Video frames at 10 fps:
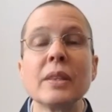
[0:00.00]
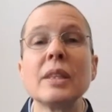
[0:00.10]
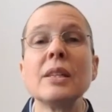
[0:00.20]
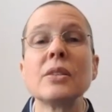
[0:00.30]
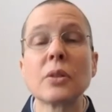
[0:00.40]

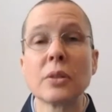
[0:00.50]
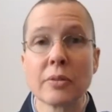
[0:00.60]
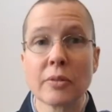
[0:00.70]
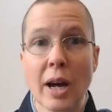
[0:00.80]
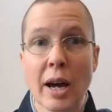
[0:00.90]
These are the
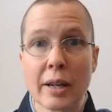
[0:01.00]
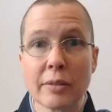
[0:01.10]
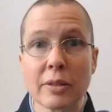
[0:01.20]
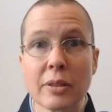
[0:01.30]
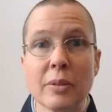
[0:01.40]
5.
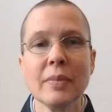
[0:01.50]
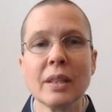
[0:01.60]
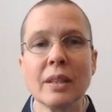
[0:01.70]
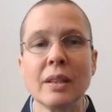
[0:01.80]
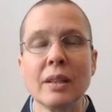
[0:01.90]

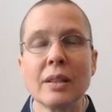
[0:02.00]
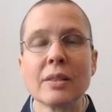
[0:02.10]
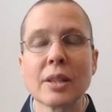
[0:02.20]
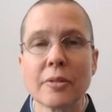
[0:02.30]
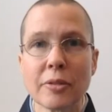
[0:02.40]

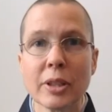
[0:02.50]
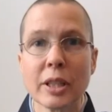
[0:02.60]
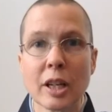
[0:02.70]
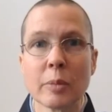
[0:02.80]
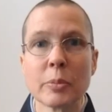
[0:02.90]
Suffering
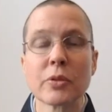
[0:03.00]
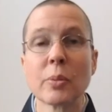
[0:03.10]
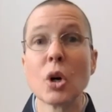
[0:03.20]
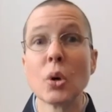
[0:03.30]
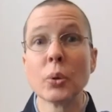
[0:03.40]
comes from
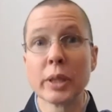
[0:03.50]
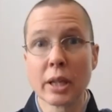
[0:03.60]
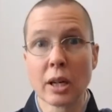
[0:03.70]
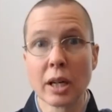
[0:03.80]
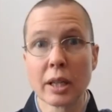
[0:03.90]
holding
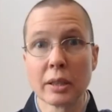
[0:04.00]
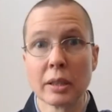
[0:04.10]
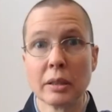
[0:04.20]
on.